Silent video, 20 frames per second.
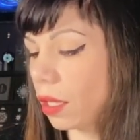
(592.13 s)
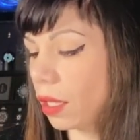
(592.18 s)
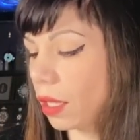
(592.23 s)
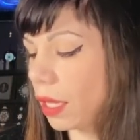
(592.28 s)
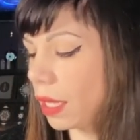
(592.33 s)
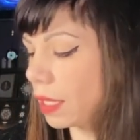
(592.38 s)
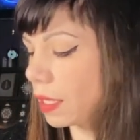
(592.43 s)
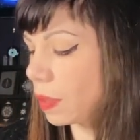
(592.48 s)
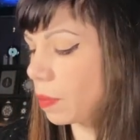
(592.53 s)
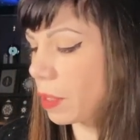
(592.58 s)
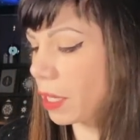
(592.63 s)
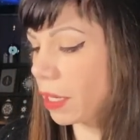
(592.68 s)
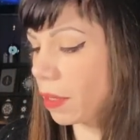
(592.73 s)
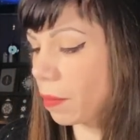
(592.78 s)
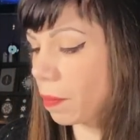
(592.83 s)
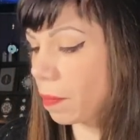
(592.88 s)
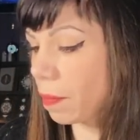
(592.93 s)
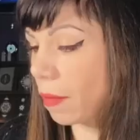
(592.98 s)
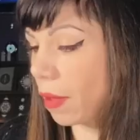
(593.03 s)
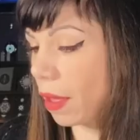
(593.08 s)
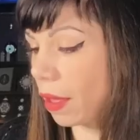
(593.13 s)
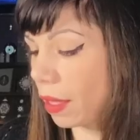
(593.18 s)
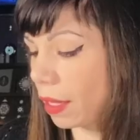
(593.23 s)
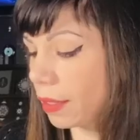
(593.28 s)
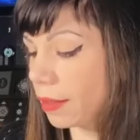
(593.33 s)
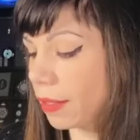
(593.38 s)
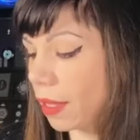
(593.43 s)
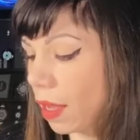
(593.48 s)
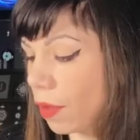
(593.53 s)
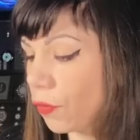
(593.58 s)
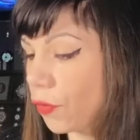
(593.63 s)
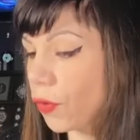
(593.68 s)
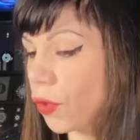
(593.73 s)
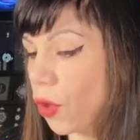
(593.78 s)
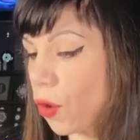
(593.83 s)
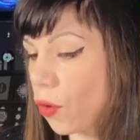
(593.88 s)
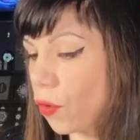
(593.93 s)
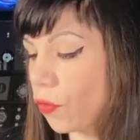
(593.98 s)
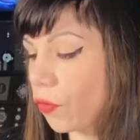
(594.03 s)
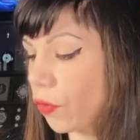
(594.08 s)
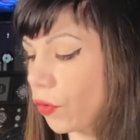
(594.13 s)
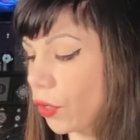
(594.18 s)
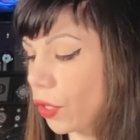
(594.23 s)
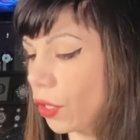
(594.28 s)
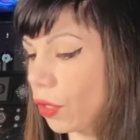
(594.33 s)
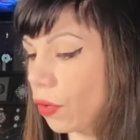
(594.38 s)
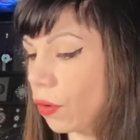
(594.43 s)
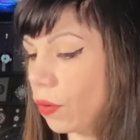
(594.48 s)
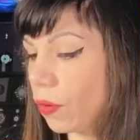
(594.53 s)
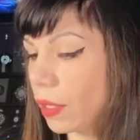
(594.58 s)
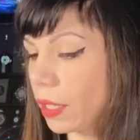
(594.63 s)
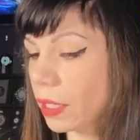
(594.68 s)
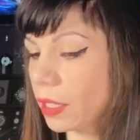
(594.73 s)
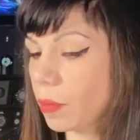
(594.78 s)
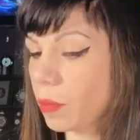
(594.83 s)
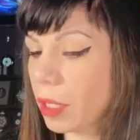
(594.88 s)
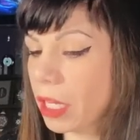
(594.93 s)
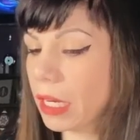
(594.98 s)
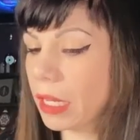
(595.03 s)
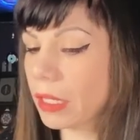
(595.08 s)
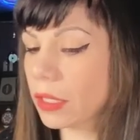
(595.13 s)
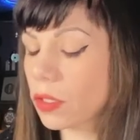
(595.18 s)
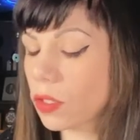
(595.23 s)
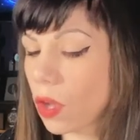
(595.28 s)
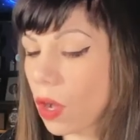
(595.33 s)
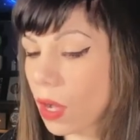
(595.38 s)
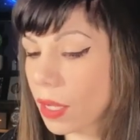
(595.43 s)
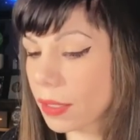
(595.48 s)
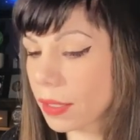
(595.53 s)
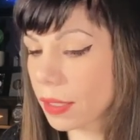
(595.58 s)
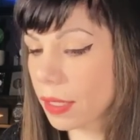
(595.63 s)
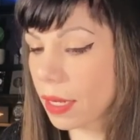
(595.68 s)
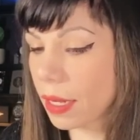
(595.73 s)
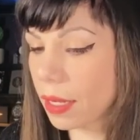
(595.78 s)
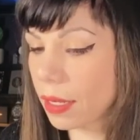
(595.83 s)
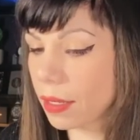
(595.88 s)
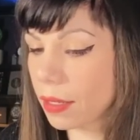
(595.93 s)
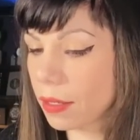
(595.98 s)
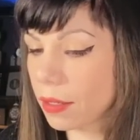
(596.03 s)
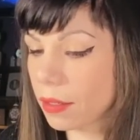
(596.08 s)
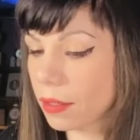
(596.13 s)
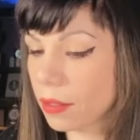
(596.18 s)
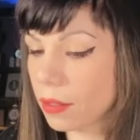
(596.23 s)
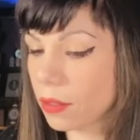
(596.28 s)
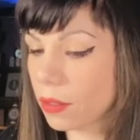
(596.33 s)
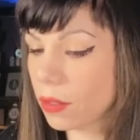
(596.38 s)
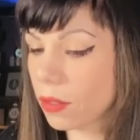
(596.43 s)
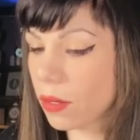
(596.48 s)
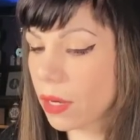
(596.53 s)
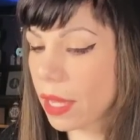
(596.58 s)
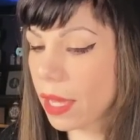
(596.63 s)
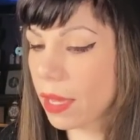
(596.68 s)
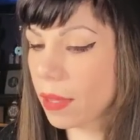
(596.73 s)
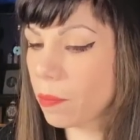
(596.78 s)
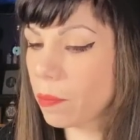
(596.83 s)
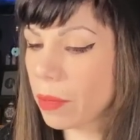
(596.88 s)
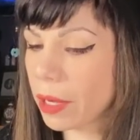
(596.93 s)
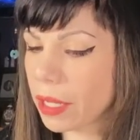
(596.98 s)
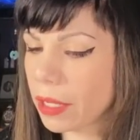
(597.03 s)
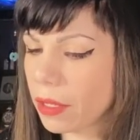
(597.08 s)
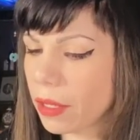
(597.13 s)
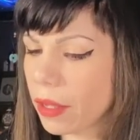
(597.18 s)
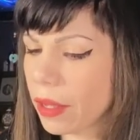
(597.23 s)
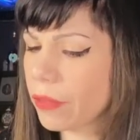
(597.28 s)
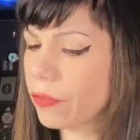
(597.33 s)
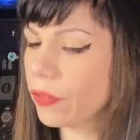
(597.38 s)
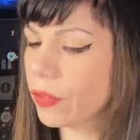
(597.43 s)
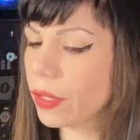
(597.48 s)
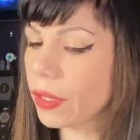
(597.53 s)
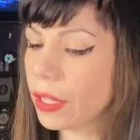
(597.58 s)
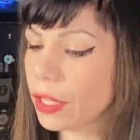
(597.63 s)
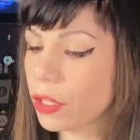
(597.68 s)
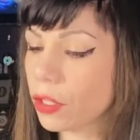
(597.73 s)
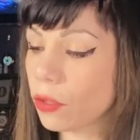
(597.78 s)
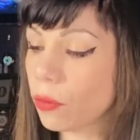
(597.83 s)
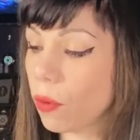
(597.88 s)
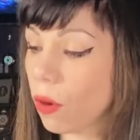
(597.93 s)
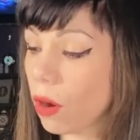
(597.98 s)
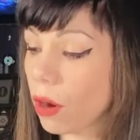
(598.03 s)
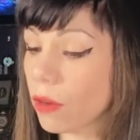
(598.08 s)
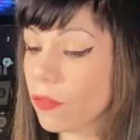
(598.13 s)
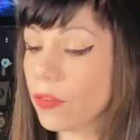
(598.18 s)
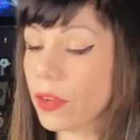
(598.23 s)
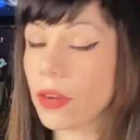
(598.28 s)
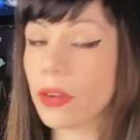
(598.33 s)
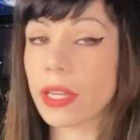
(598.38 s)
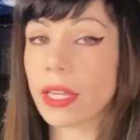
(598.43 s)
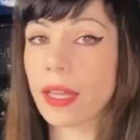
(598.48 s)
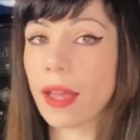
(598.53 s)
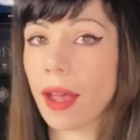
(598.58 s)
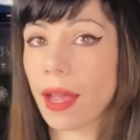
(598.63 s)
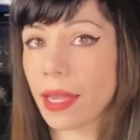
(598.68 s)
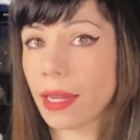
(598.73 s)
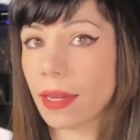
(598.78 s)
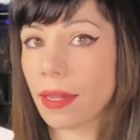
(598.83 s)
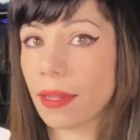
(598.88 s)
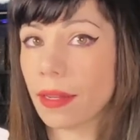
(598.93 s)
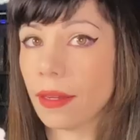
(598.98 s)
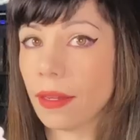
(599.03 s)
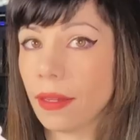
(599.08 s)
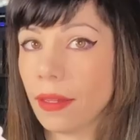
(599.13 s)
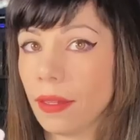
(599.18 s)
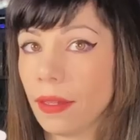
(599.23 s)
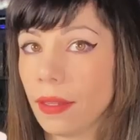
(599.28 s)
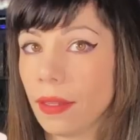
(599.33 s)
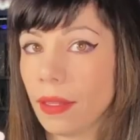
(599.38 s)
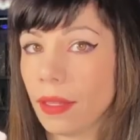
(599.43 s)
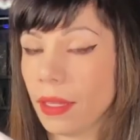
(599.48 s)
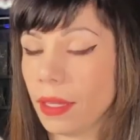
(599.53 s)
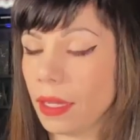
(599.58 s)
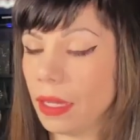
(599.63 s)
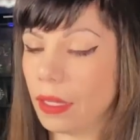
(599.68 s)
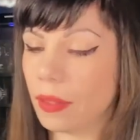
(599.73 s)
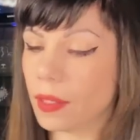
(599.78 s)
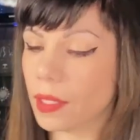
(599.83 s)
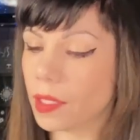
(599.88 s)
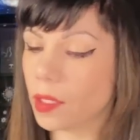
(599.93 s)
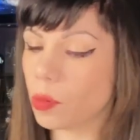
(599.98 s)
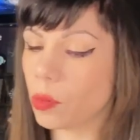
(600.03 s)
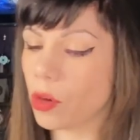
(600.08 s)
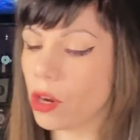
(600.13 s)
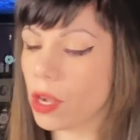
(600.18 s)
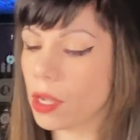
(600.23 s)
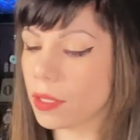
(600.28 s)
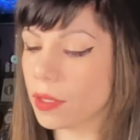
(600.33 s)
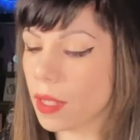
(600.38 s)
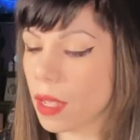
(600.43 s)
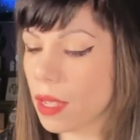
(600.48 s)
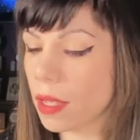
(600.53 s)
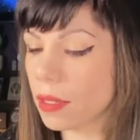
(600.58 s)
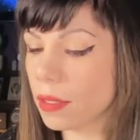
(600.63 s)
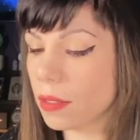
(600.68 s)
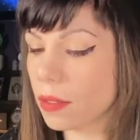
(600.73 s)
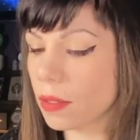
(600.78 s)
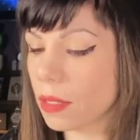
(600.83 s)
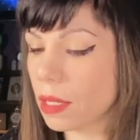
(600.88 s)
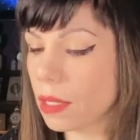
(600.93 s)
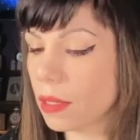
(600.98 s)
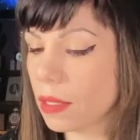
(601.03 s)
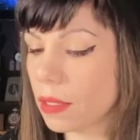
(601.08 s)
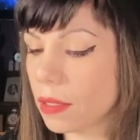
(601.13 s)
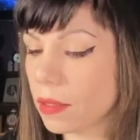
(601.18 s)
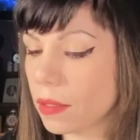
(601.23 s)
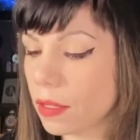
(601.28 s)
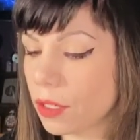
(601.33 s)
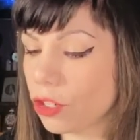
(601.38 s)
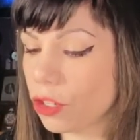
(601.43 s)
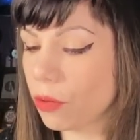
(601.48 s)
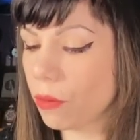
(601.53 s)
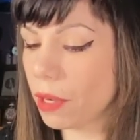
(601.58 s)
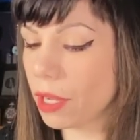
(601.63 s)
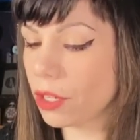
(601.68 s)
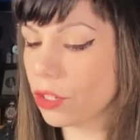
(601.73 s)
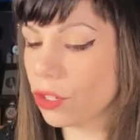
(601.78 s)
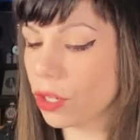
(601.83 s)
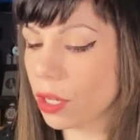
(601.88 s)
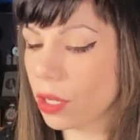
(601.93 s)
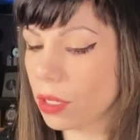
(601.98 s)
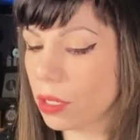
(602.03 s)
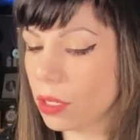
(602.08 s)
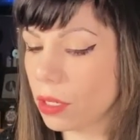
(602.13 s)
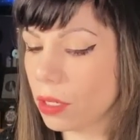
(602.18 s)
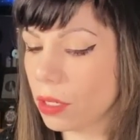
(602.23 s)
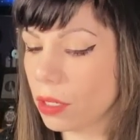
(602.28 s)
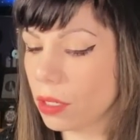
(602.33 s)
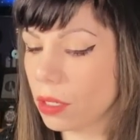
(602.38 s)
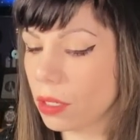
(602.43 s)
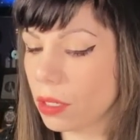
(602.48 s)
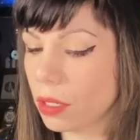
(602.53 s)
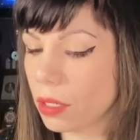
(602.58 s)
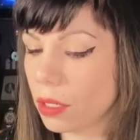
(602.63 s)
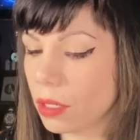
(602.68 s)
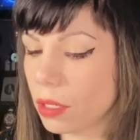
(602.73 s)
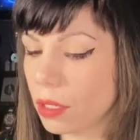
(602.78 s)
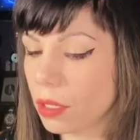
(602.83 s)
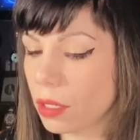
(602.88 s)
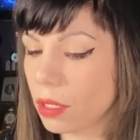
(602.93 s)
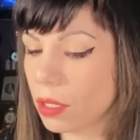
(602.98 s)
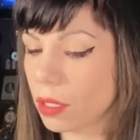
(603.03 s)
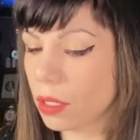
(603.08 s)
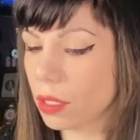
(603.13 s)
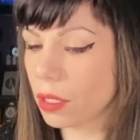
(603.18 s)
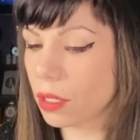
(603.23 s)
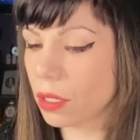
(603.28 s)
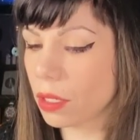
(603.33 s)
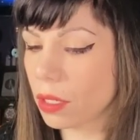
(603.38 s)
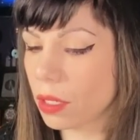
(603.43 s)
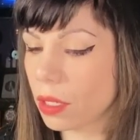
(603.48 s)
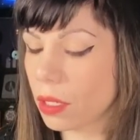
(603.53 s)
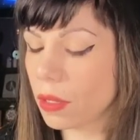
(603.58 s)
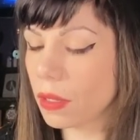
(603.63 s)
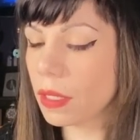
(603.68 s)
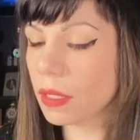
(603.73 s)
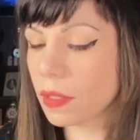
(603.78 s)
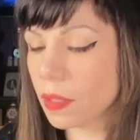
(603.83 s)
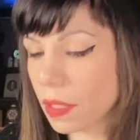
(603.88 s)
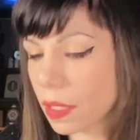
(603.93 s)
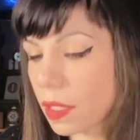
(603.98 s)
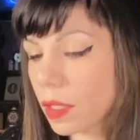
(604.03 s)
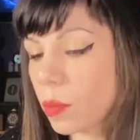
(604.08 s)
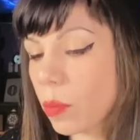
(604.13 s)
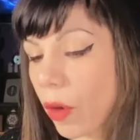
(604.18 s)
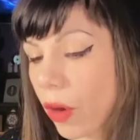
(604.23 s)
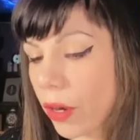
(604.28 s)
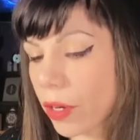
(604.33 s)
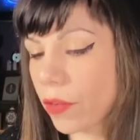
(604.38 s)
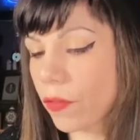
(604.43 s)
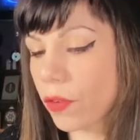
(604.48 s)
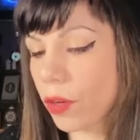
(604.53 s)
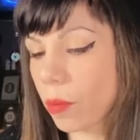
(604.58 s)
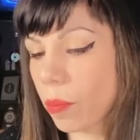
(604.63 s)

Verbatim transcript: It's been a, a tough go for you. It's been exhausting, okay? But I feel like you are very guided in this process, in this situation. This is part of your